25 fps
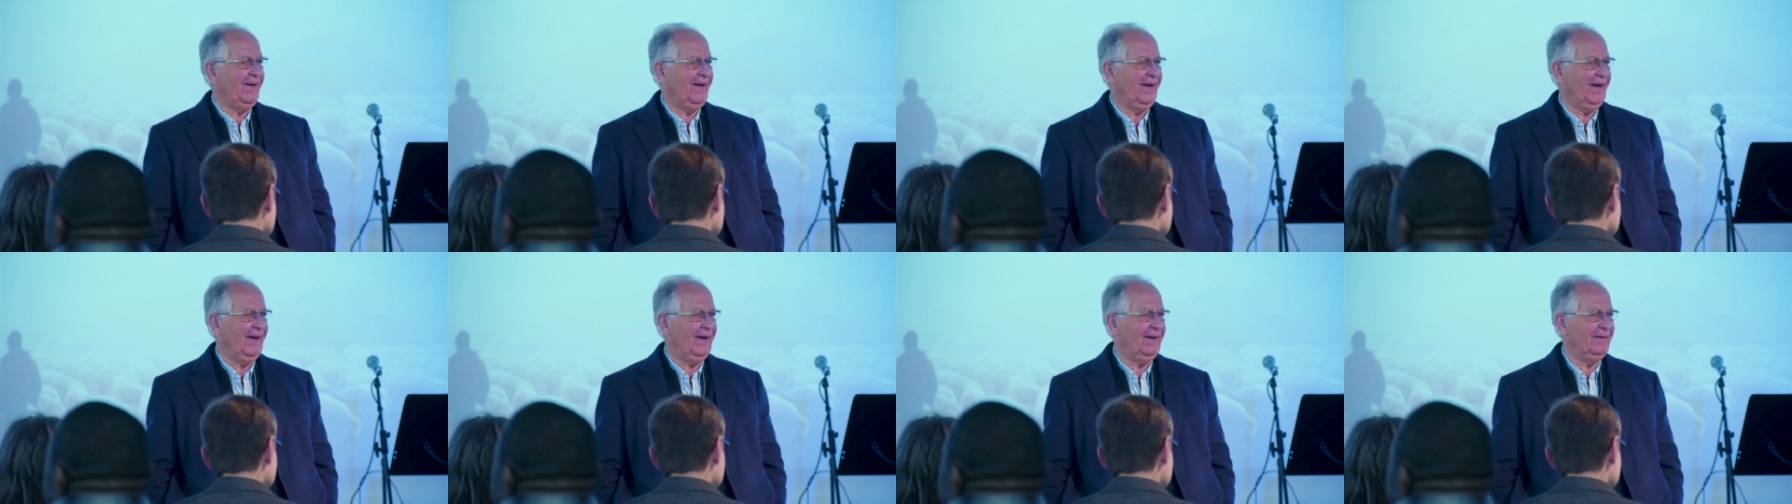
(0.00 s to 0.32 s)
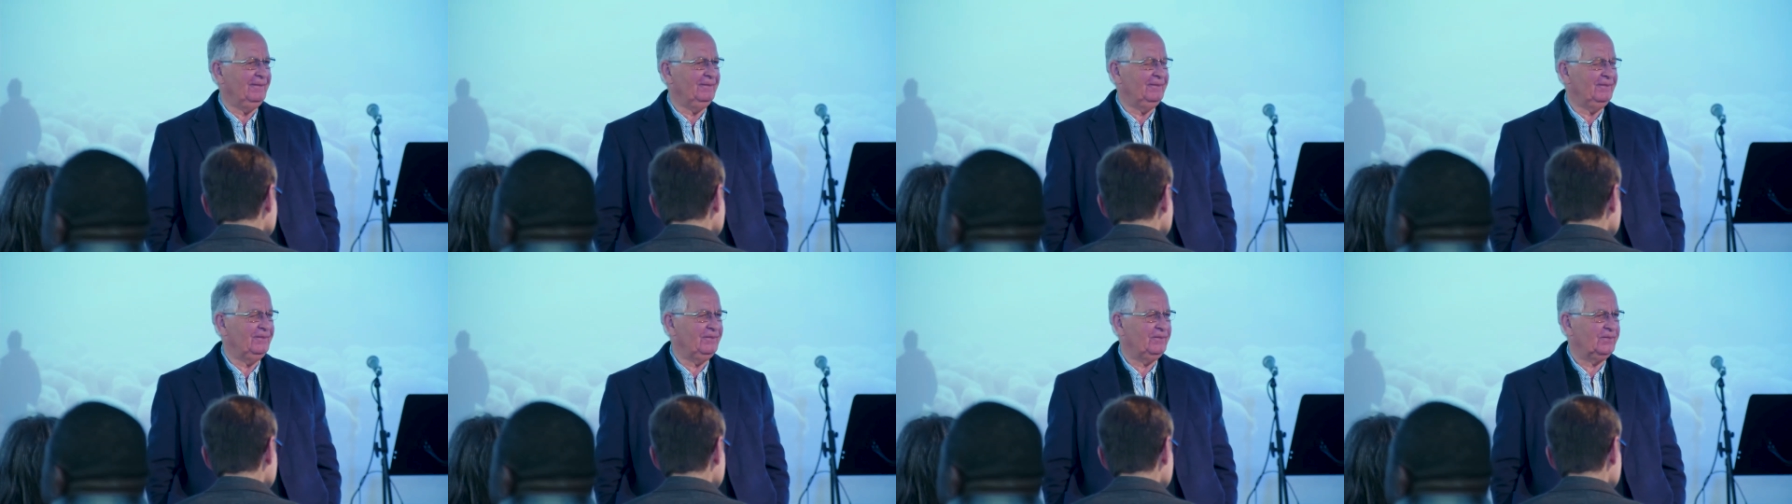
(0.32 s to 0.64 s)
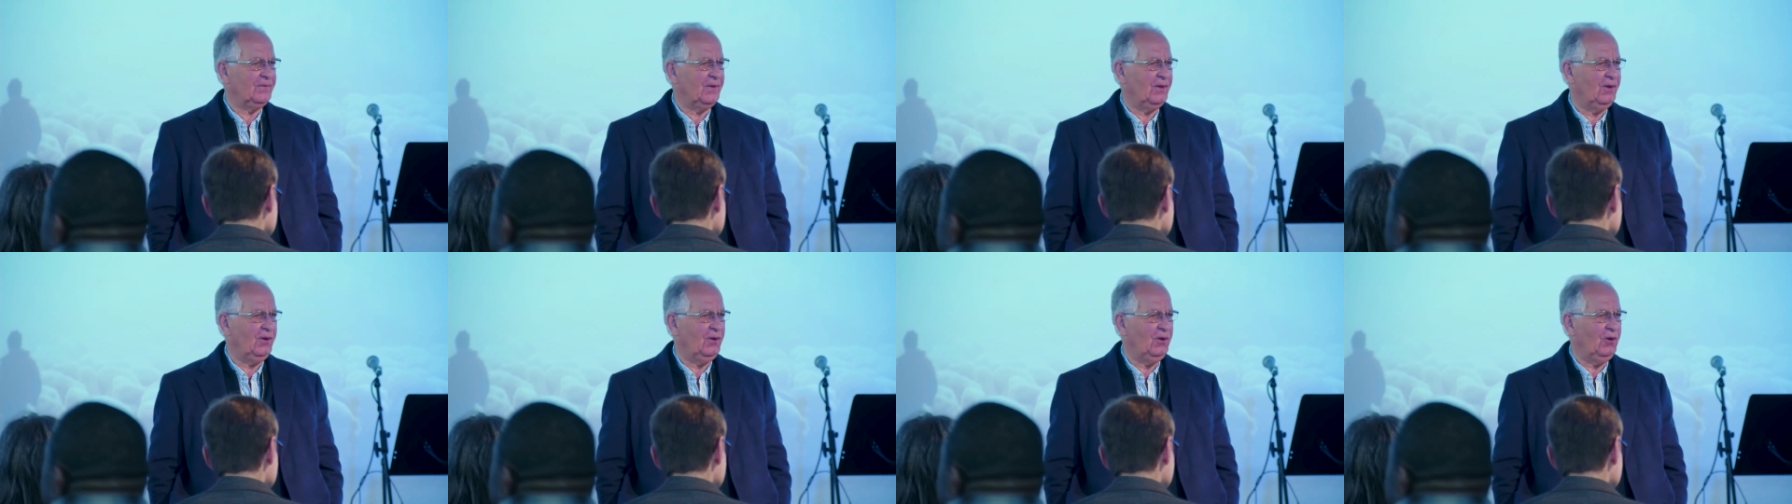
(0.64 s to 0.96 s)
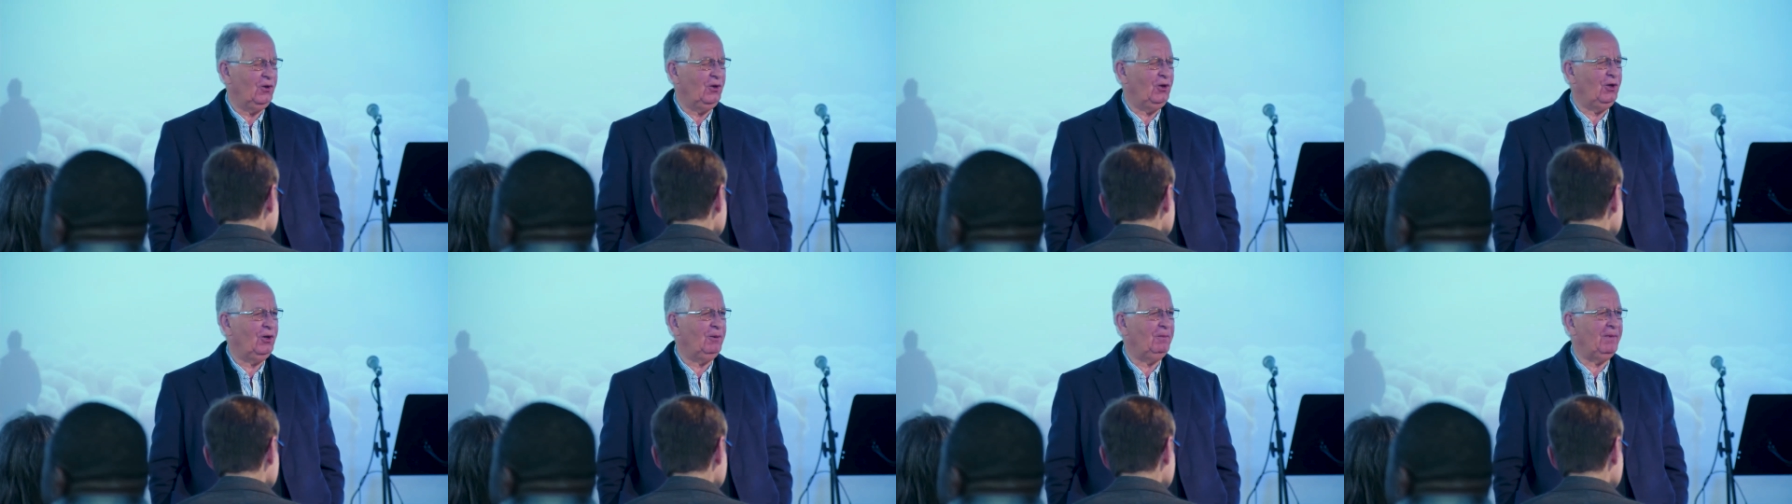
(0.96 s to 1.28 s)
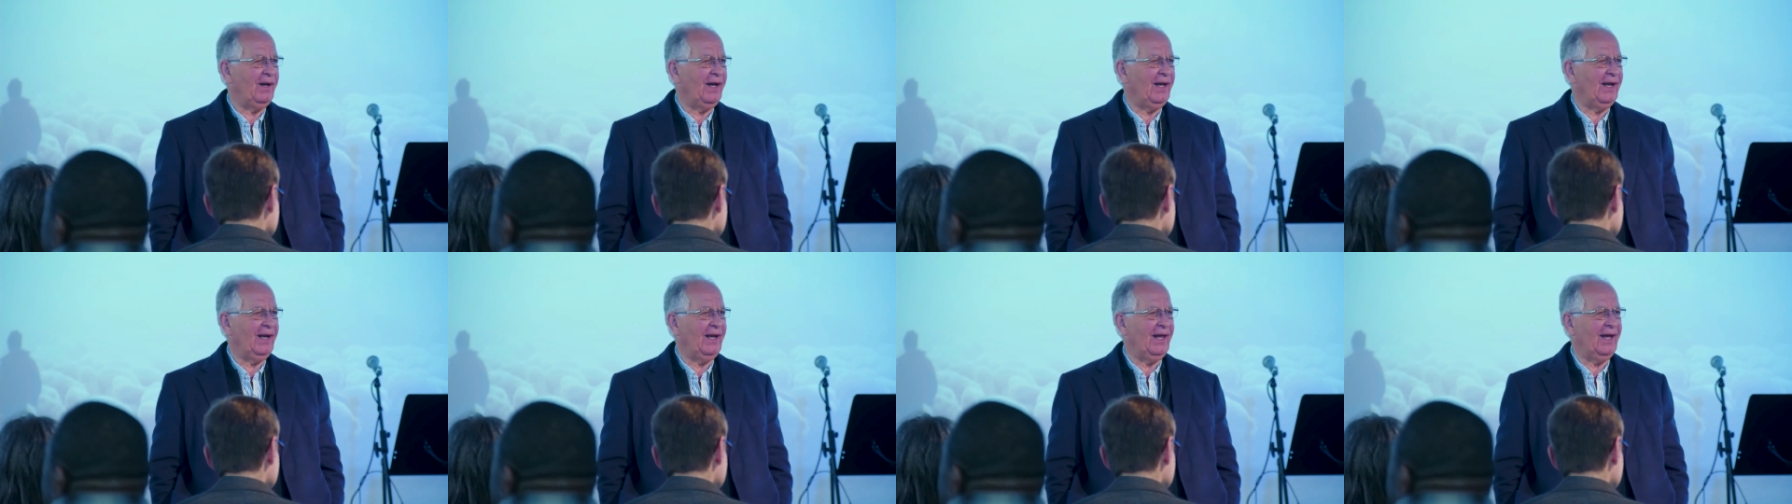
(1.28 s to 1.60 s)
Um, all
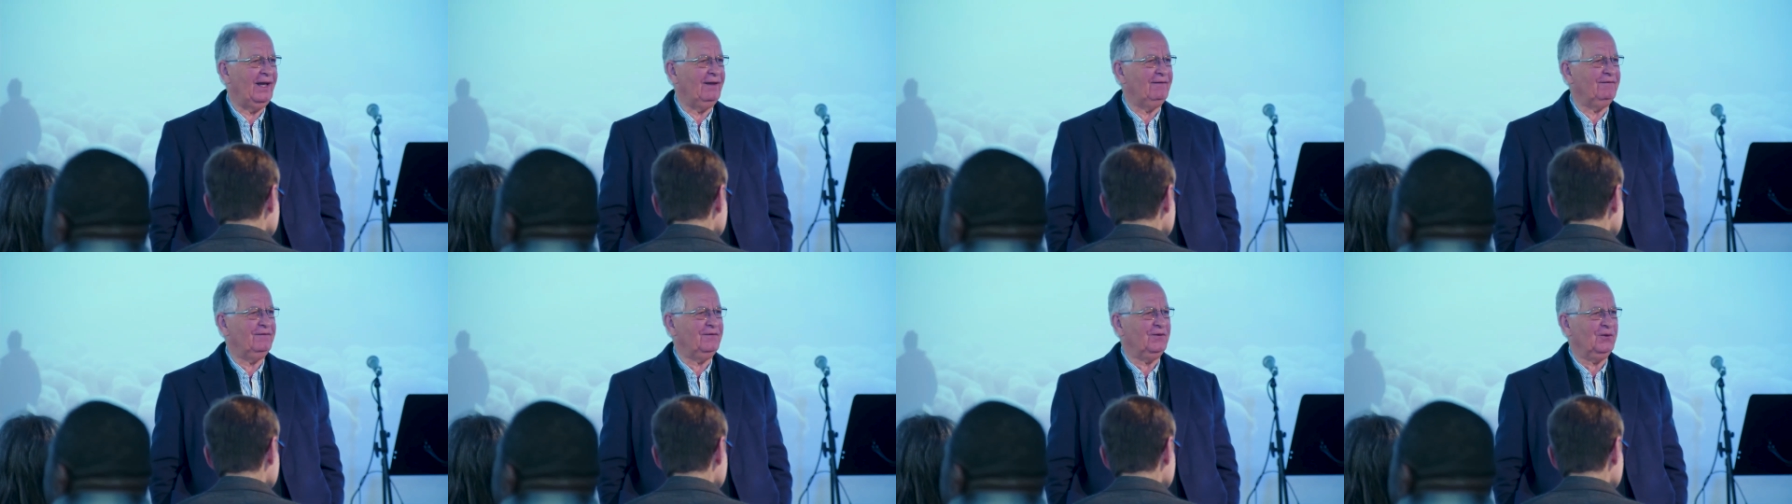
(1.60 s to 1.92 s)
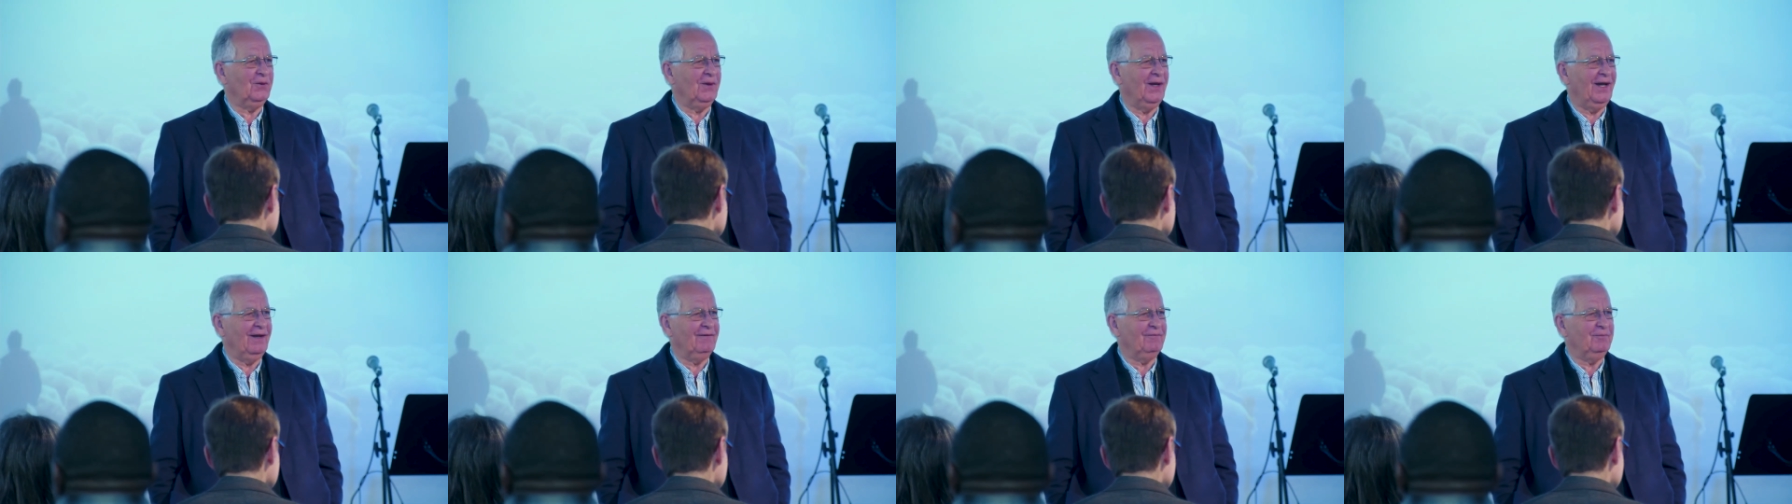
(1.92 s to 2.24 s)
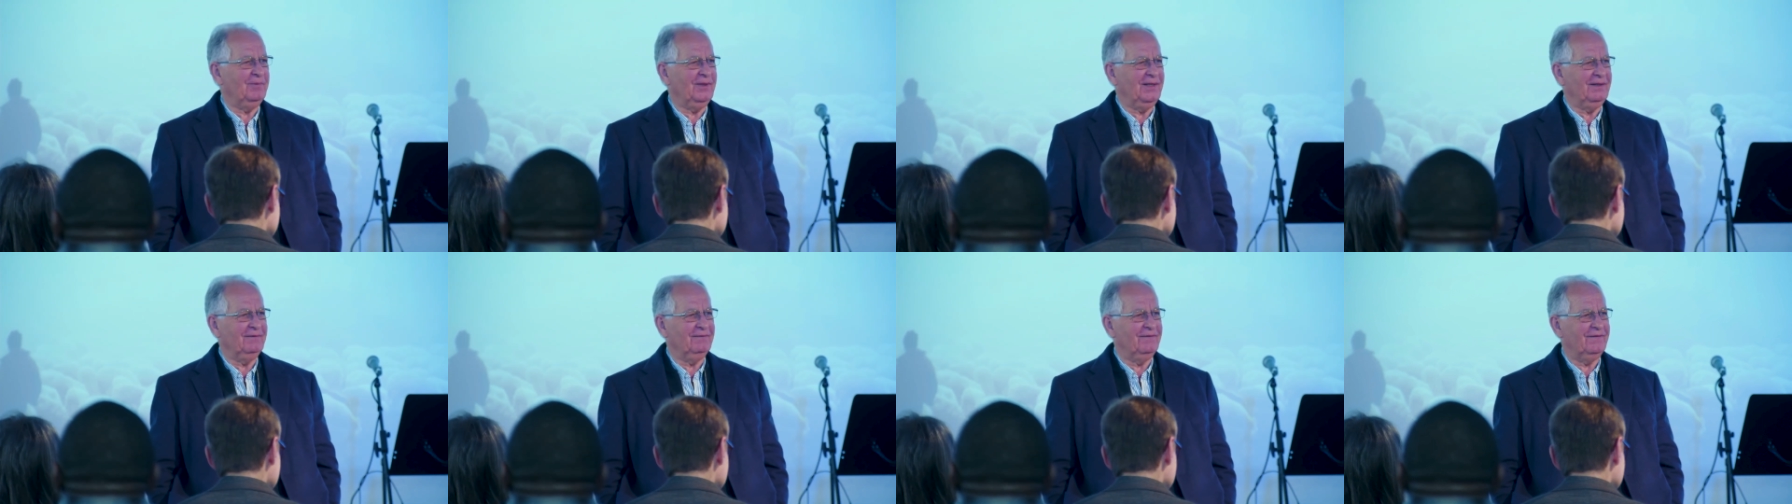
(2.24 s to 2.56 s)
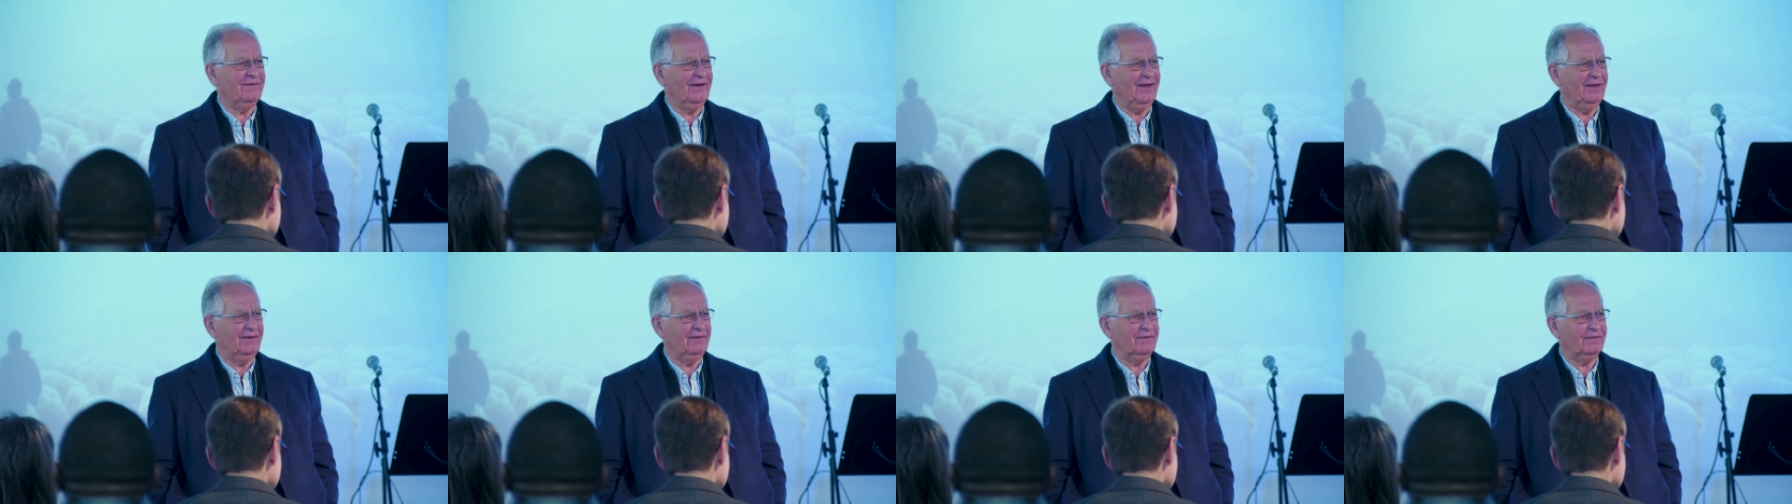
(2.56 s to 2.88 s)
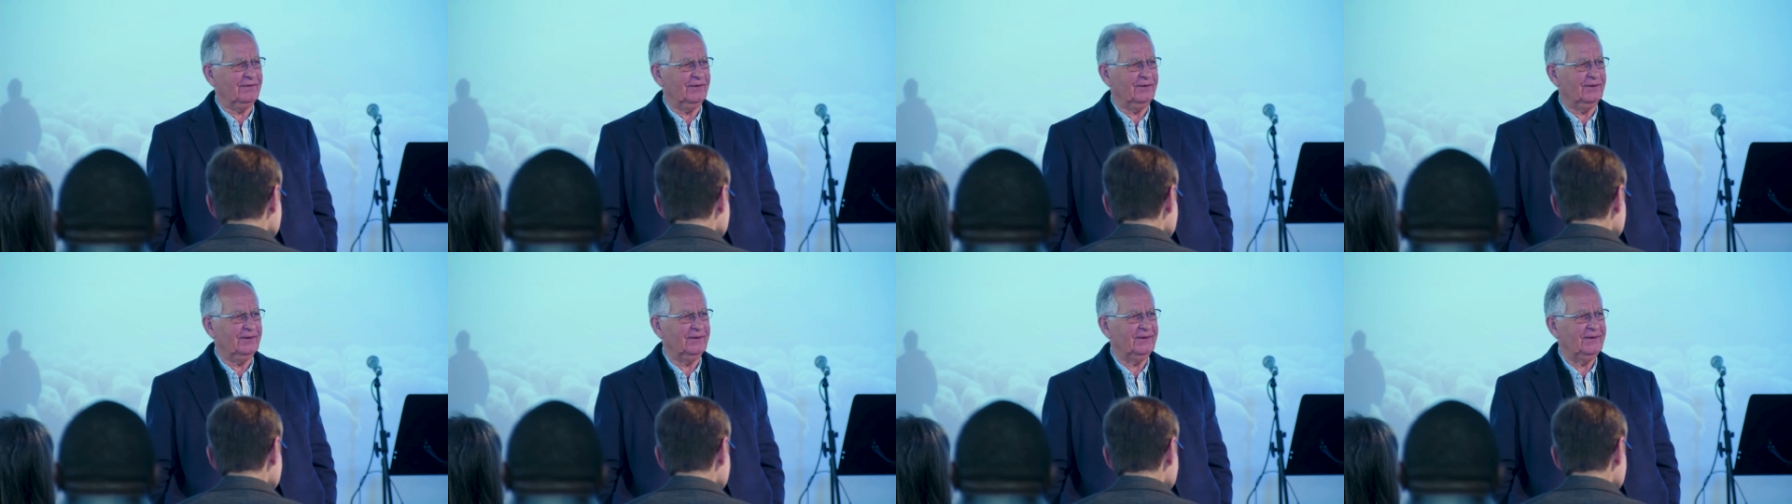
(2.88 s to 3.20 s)
my life you have been
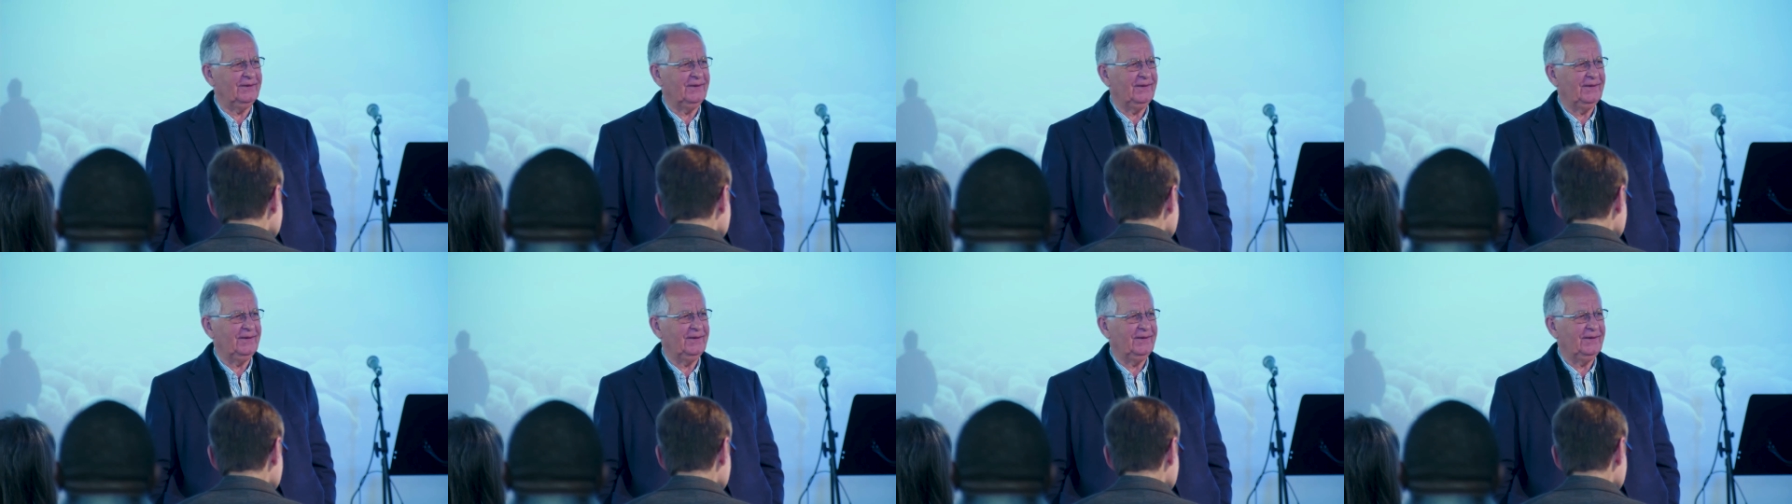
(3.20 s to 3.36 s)
faithful.